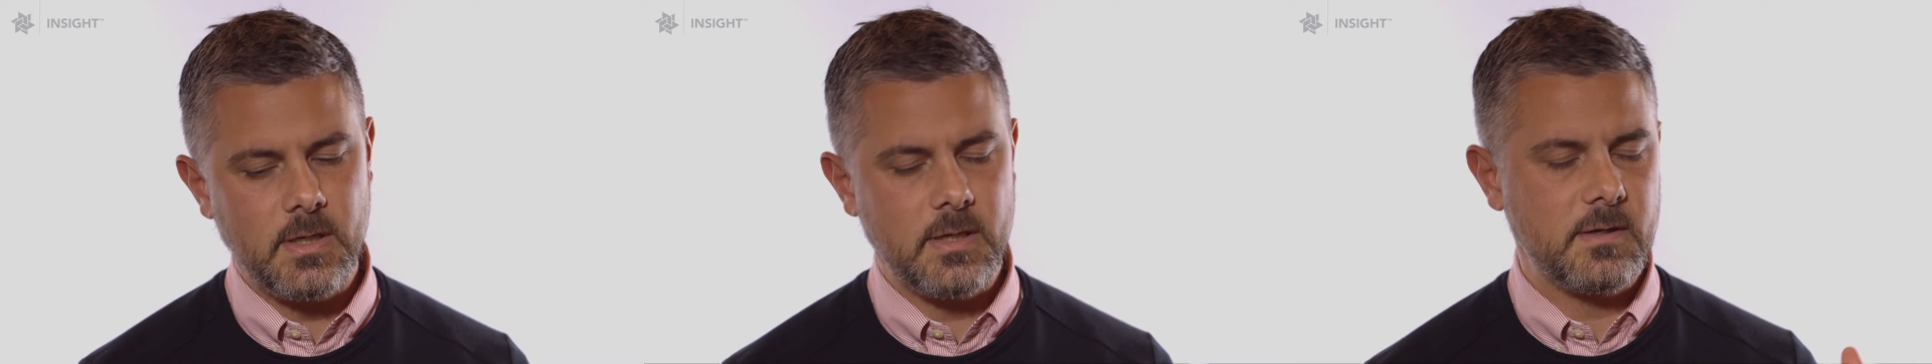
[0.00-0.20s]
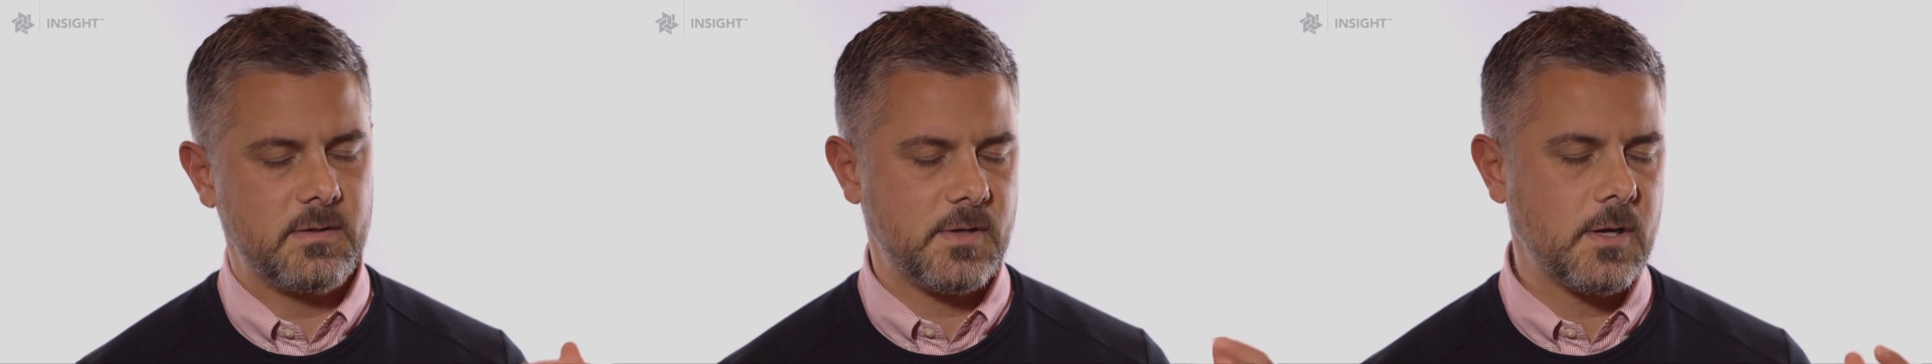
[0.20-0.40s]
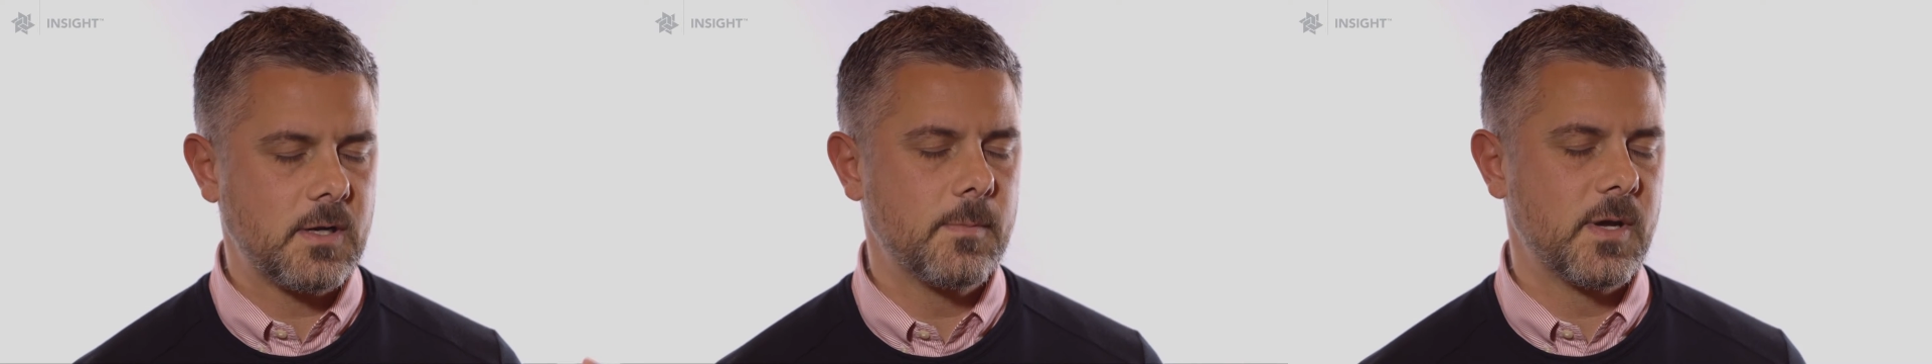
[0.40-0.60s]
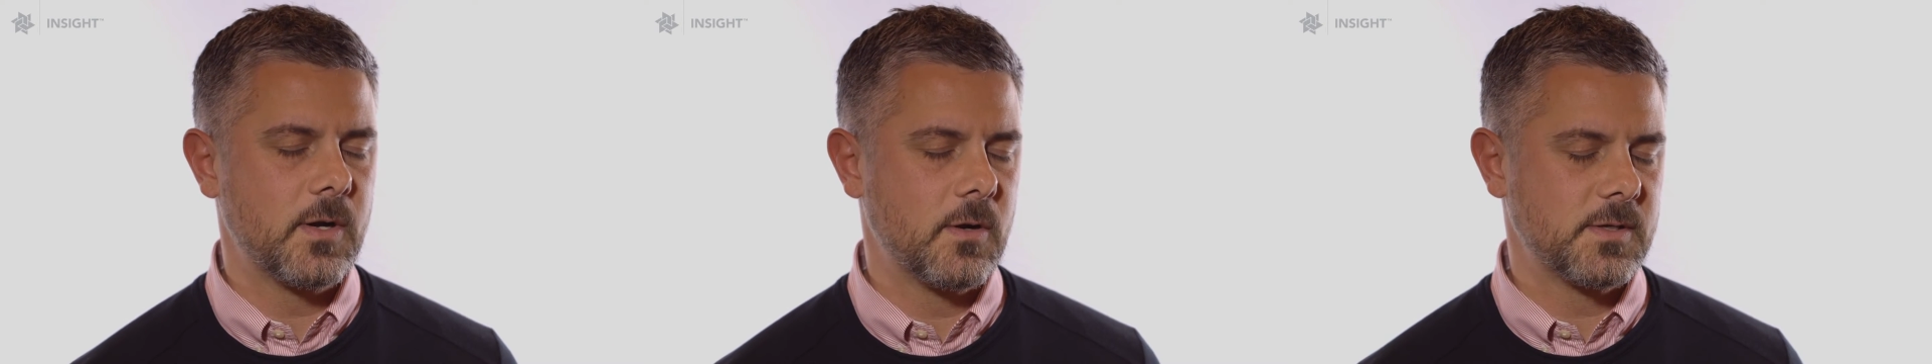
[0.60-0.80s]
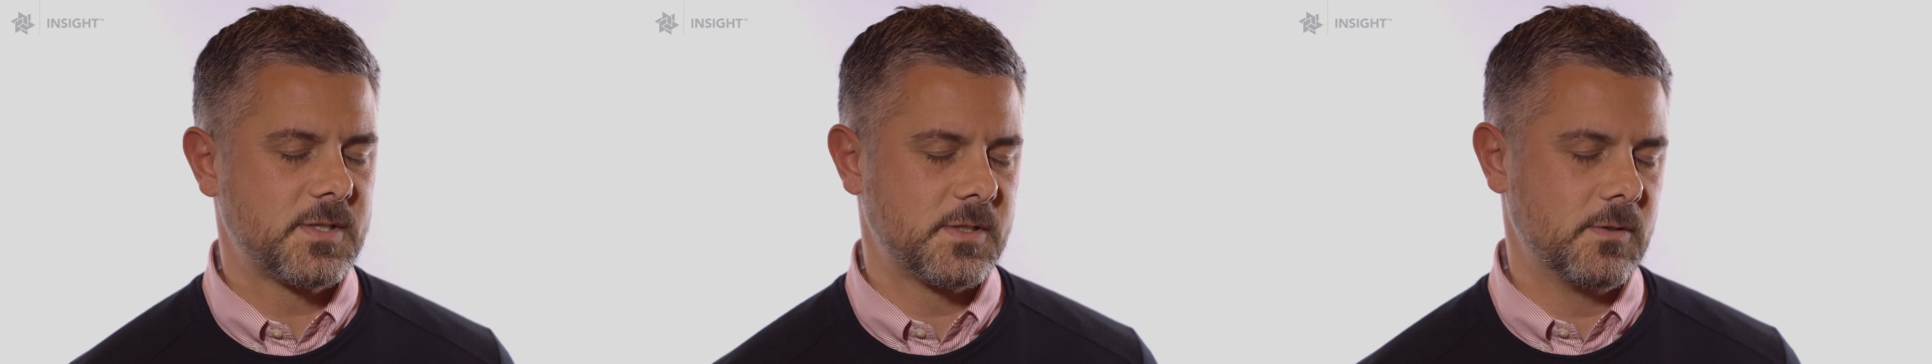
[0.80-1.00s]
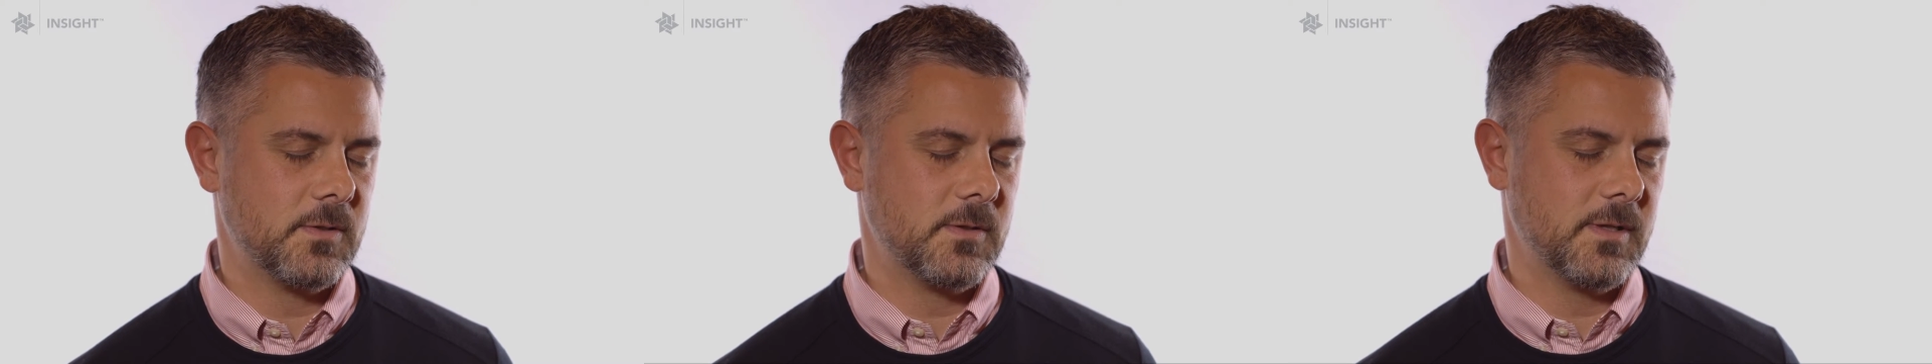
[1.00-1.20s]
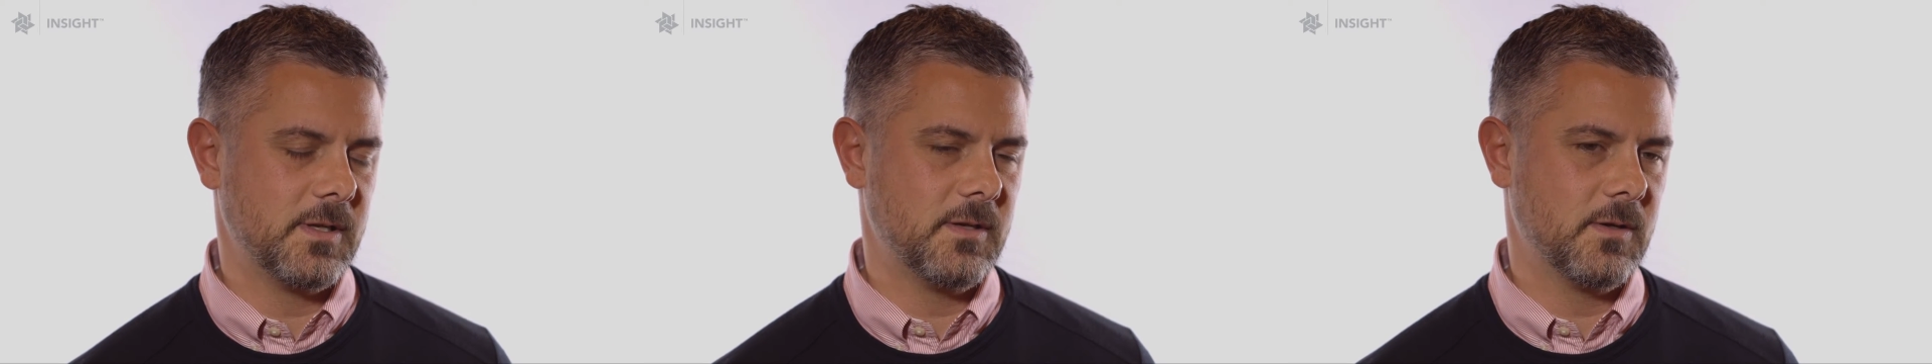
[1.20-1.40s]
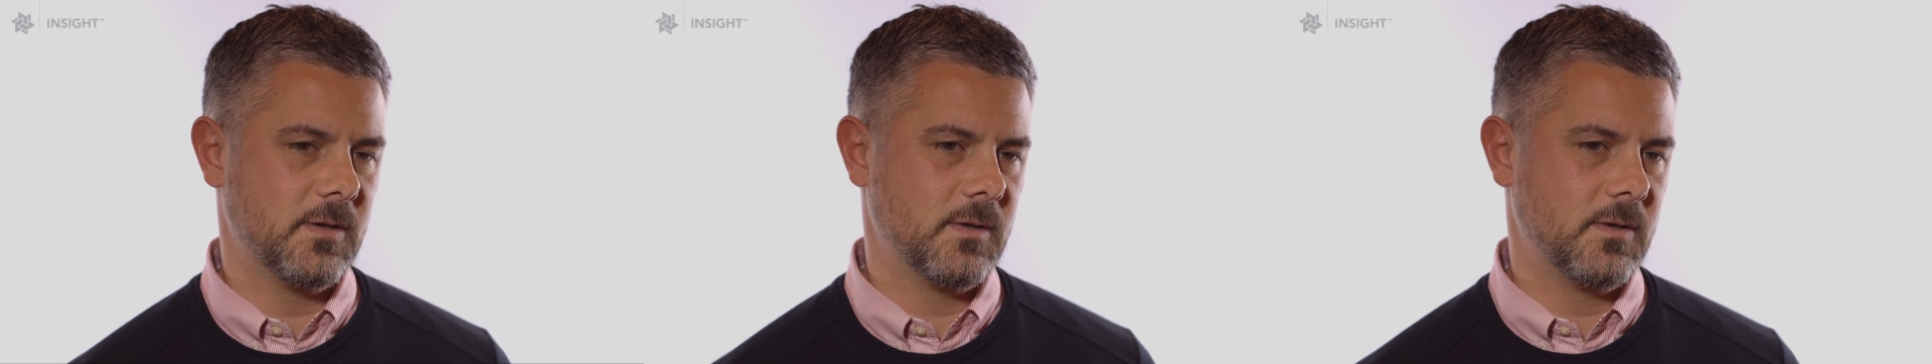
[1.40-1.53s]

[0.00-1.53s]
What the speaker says: to talk about Arsenal in